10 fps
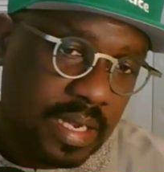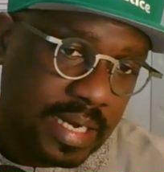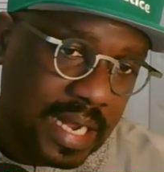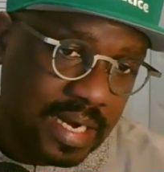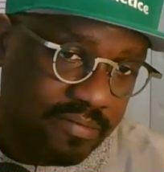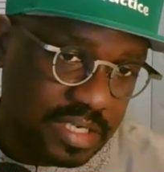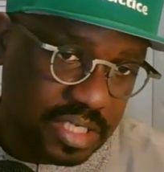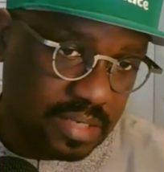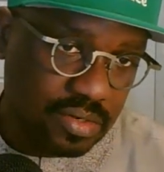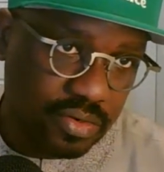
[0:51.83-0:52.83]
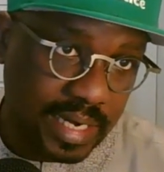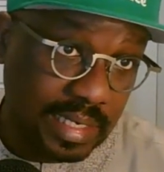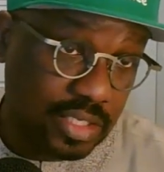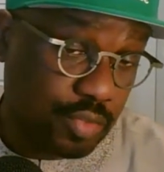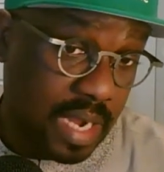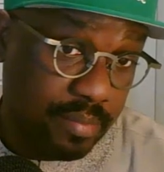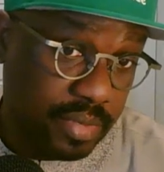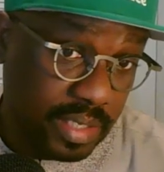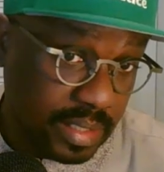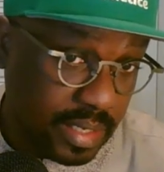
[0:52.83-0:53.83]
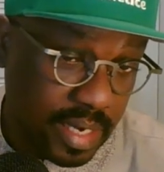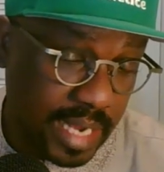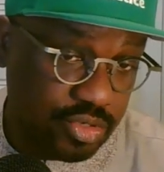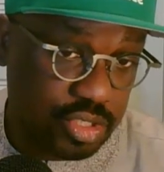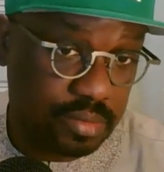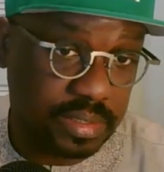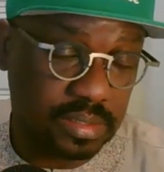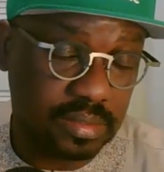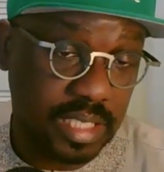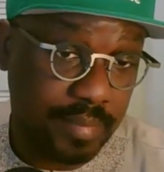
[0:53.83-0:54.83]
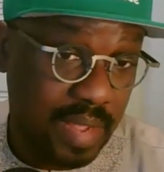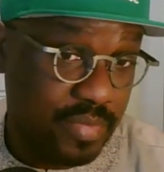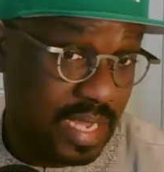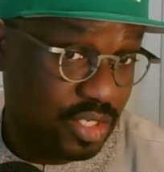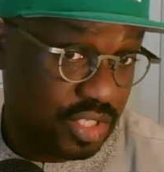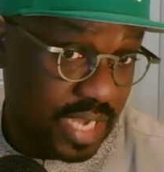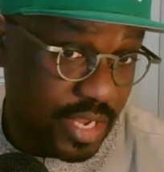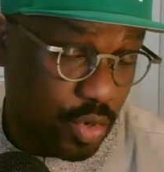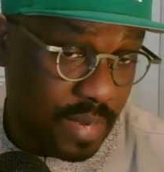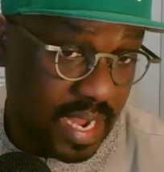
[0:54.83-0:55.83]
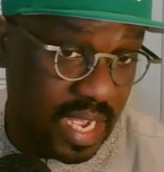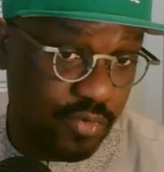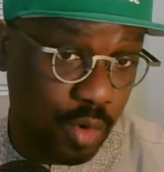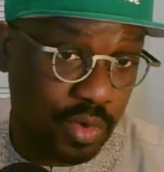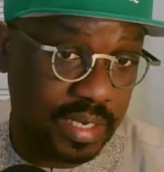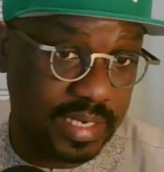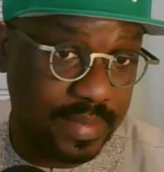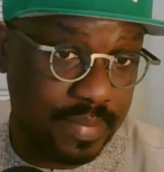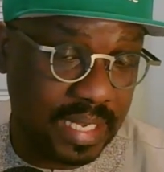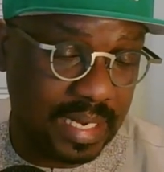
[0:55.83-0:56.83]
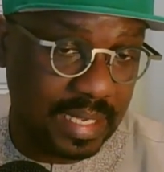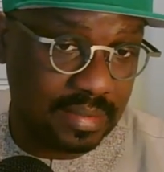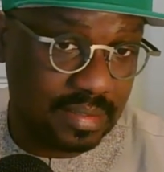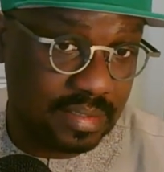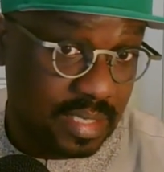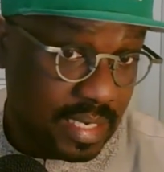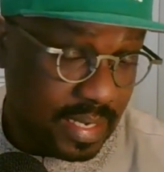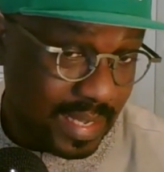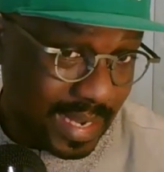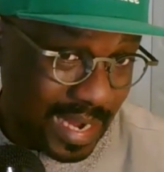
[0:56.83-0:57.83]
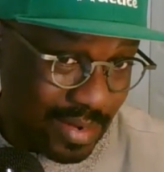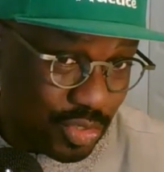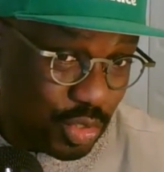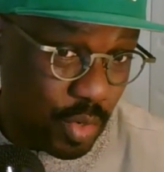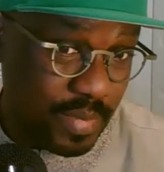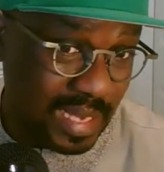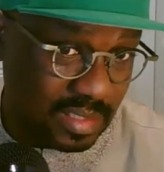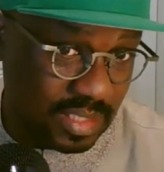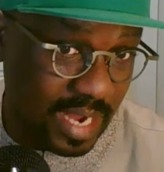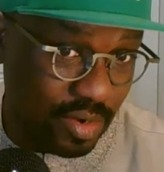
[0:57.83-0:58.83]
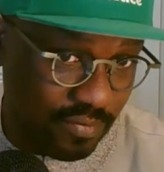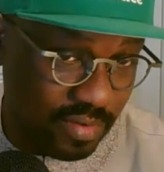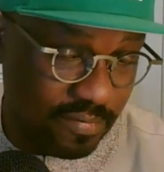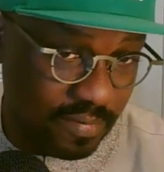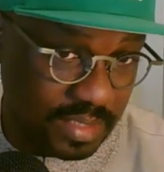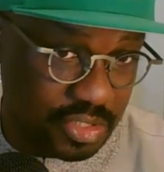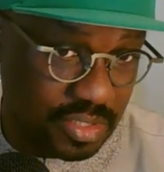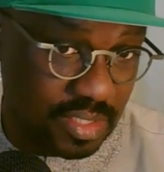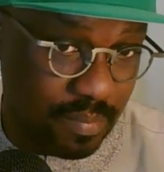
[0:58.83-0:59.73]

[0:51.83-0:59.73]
Now, that vaginal dryness might be natural. It might be a sign you might have hormonal imbalance. It can also be a sign of infection.